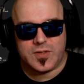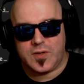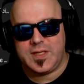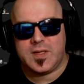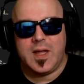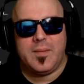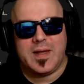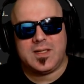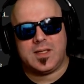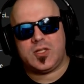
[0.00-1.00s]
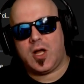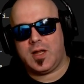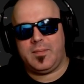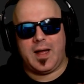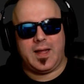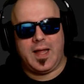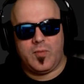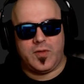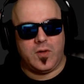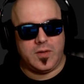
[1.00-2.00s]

So he's basically talking about a game with no